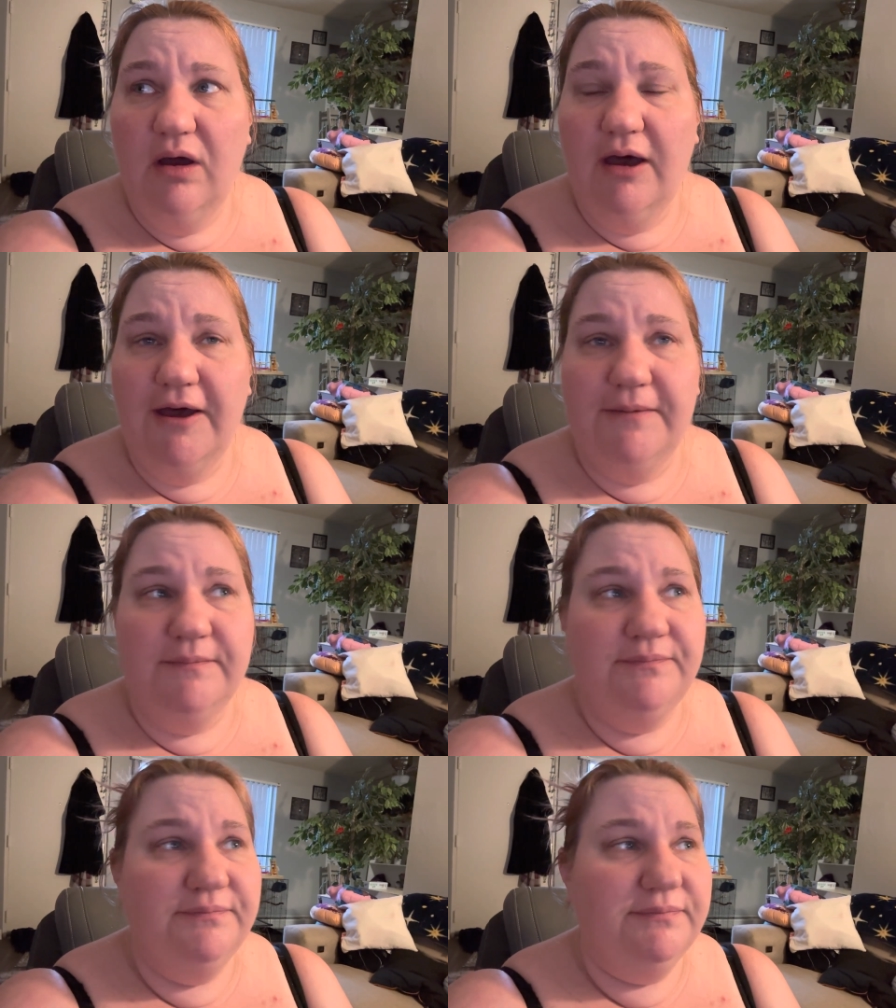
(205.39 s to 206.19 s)
Um,
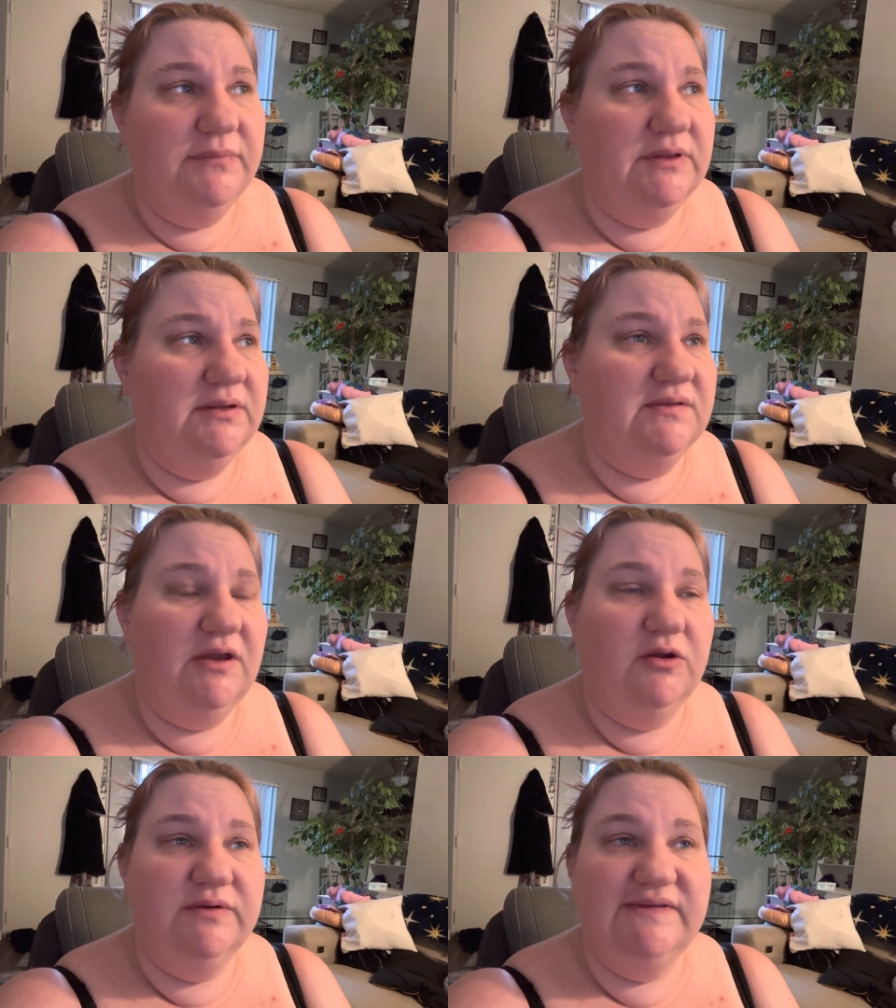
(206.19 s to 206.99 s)

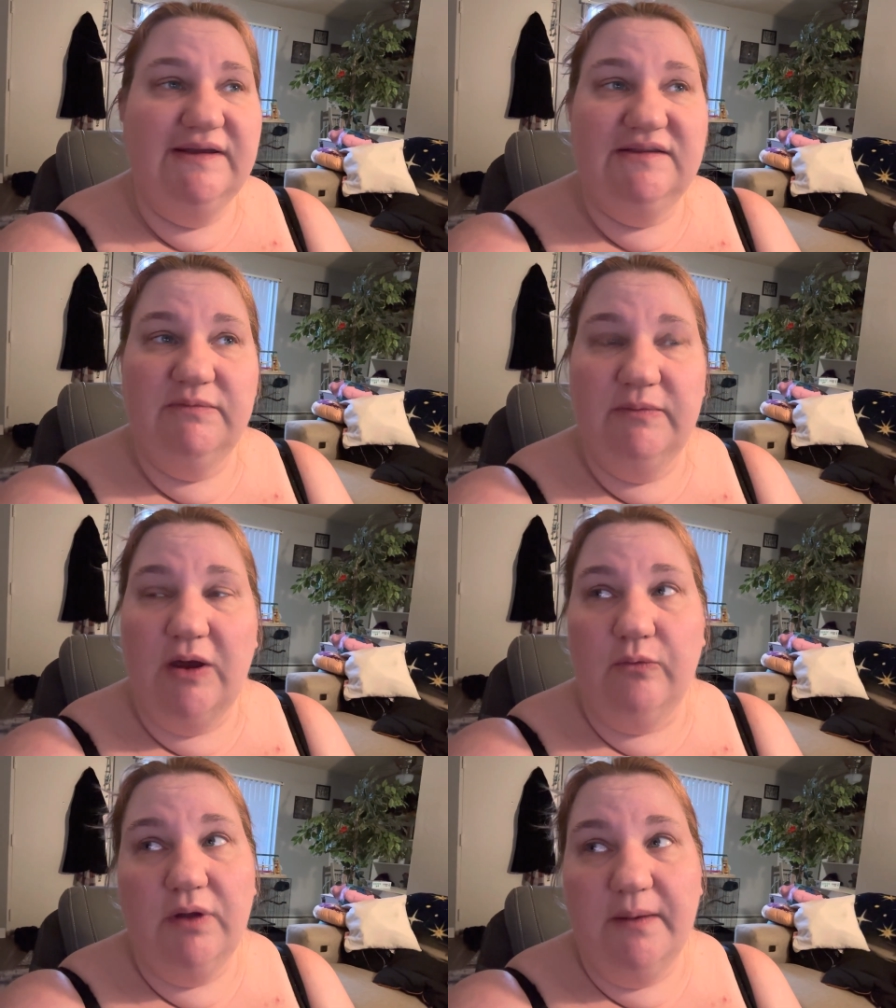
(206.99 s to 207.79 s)
Sarah was saying something
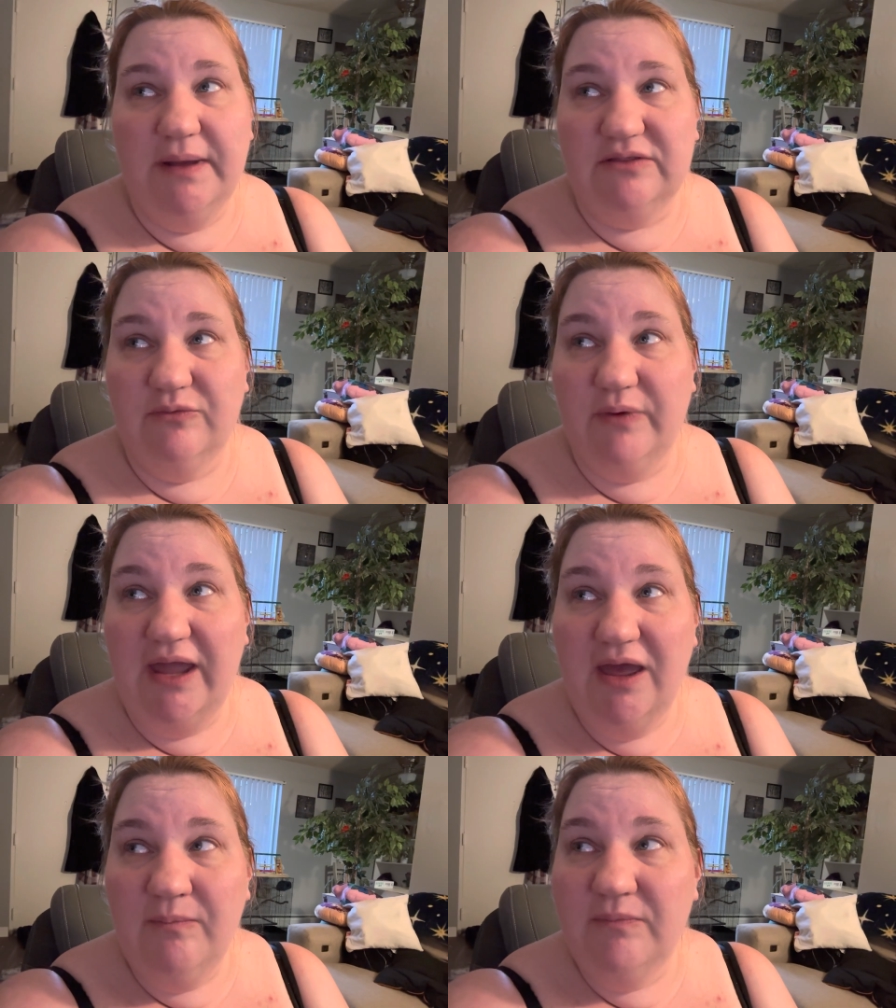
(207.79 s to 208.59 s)
about, about the
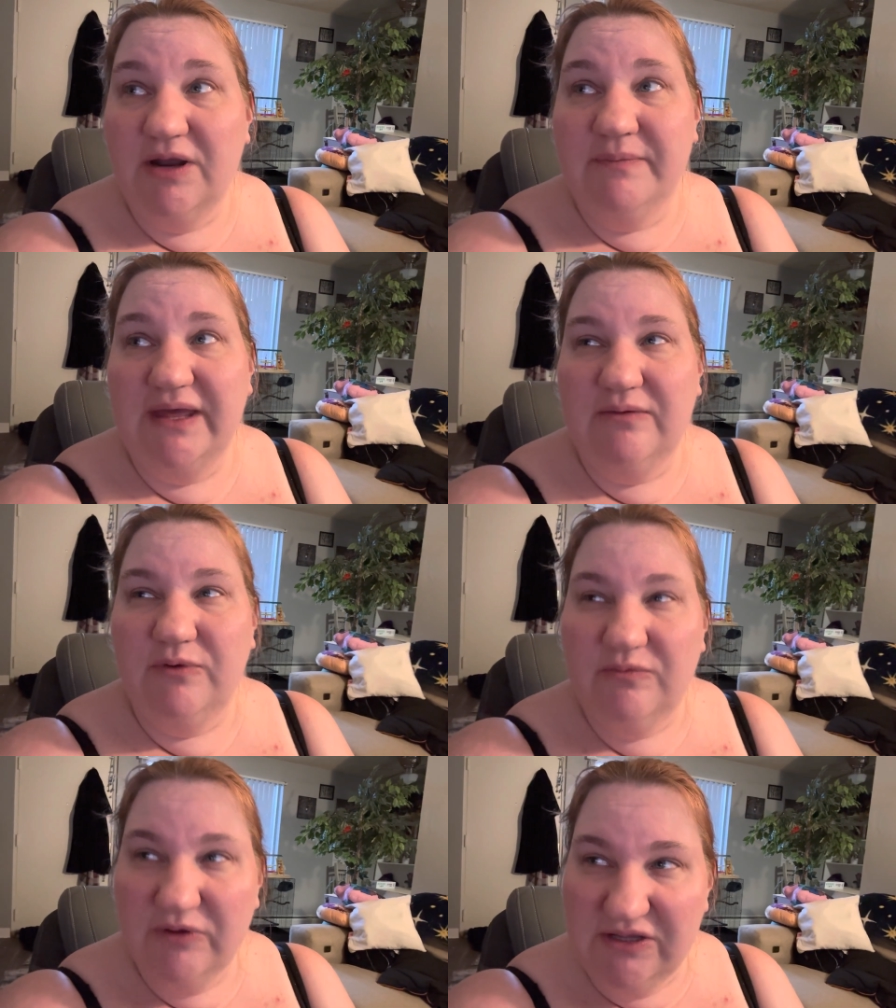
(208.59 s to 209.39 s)
RAM, but I'm like,
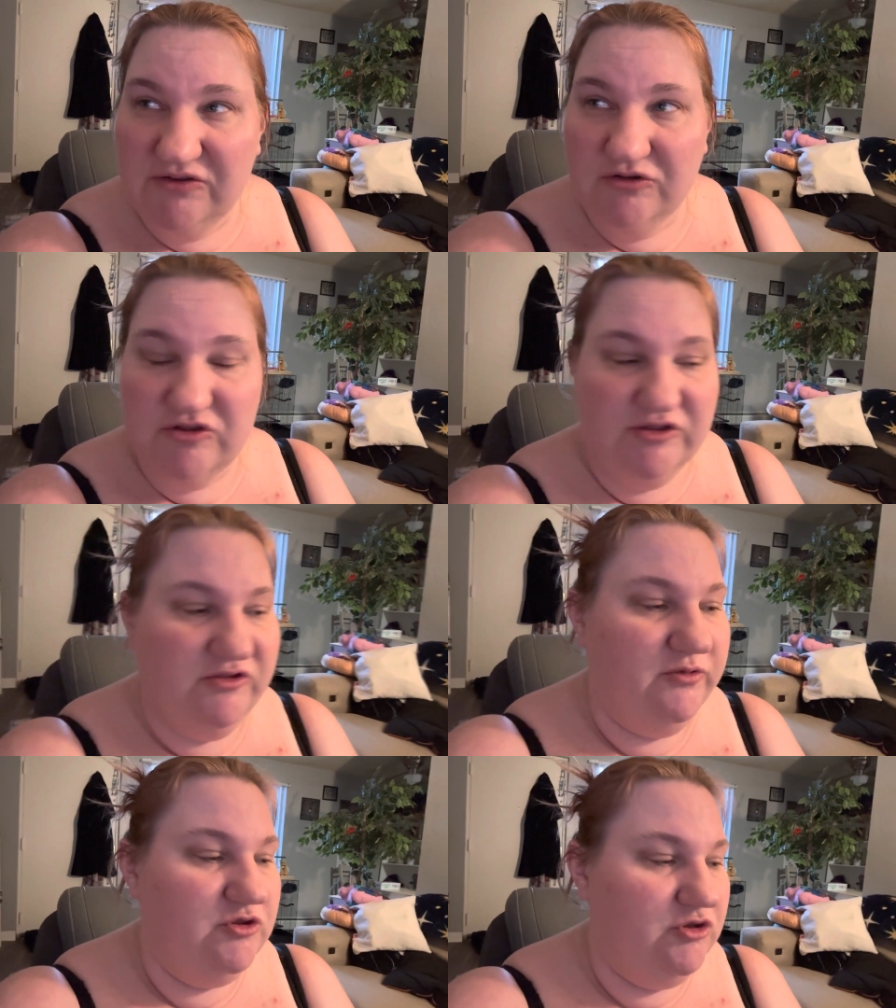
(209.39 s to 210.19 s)
we researched this,
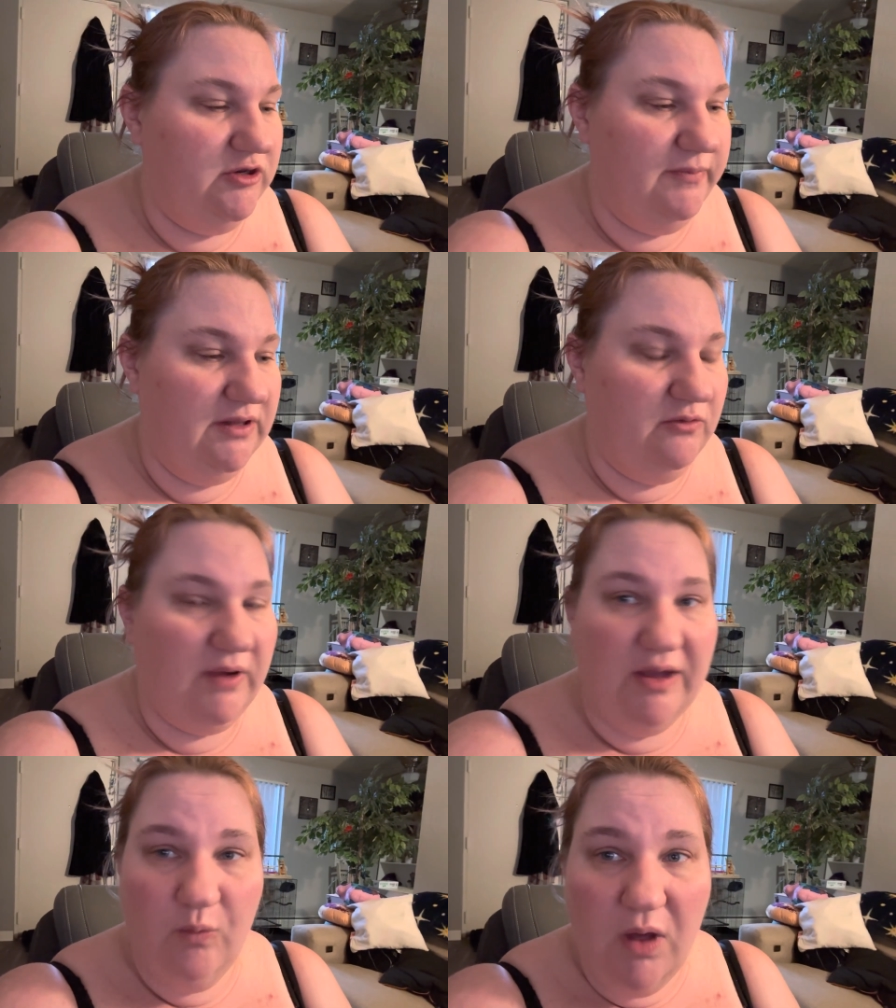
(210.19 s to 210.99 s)
so it should have been the
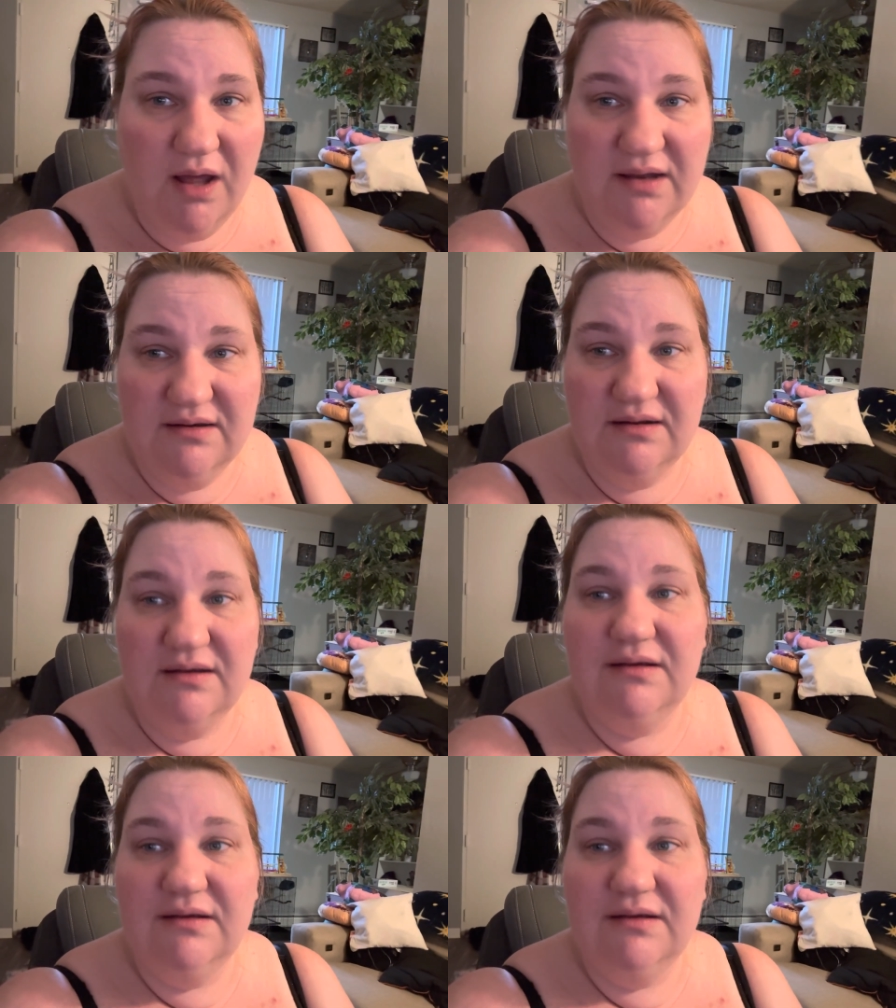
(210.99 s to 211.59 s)
right one.